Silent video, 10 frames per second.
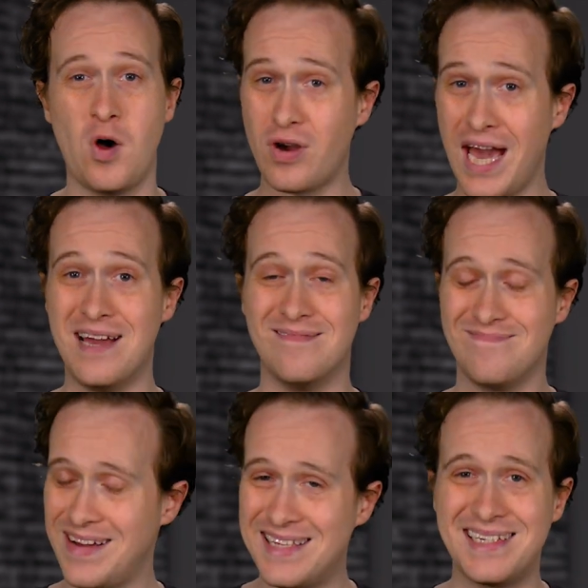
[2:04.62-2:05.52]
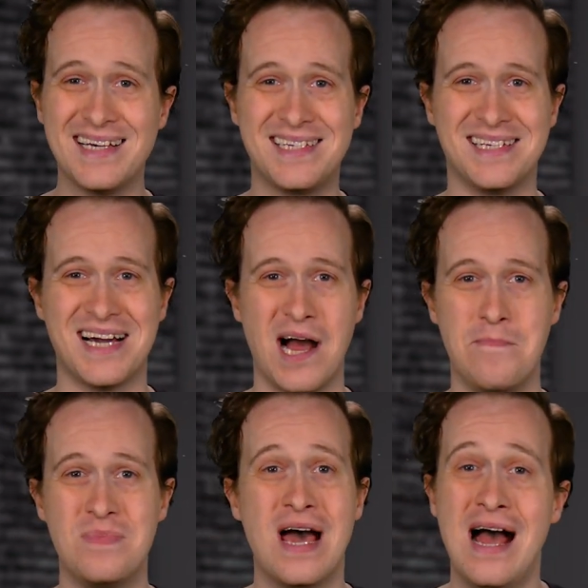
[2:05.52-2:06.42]
Okay, it's testing
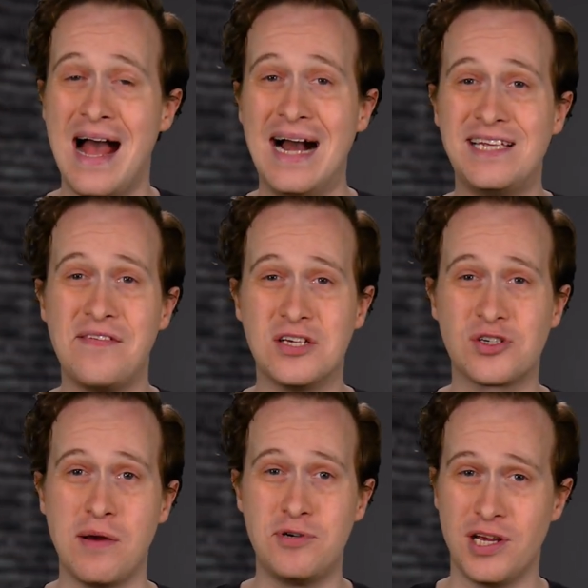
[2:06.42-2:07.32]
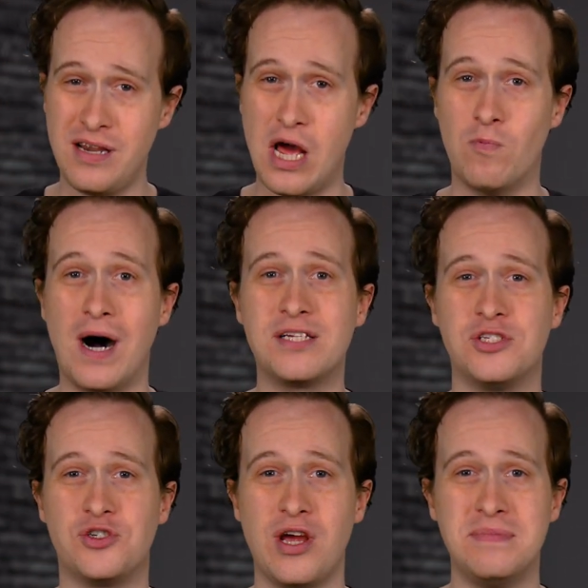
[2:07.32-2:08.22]
time. Head to the description and watch
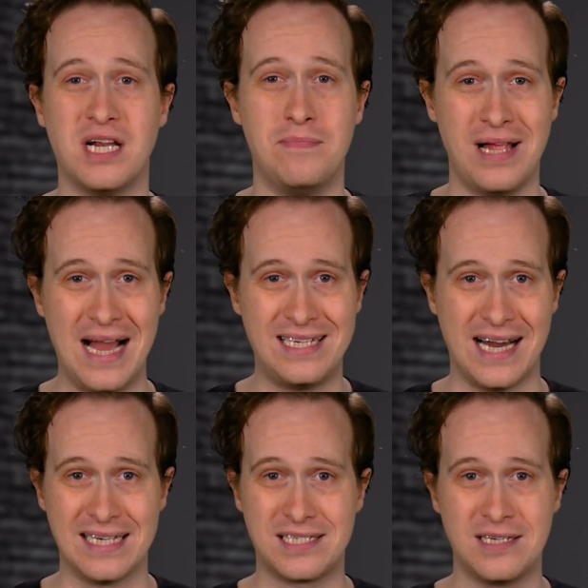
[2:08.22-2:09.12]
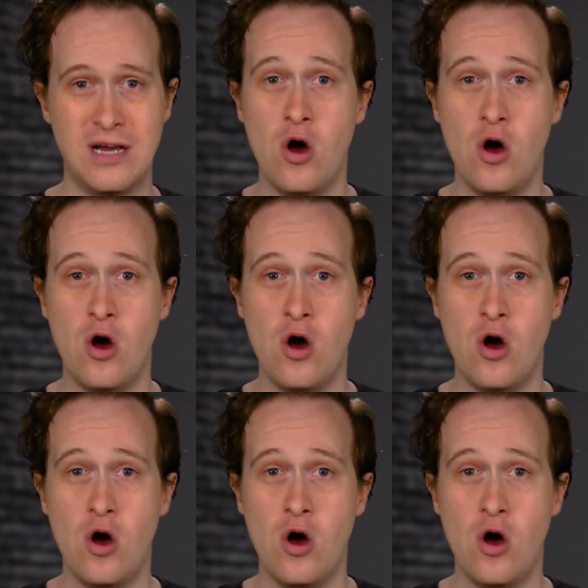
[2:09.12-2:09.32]
the streams in a blind test.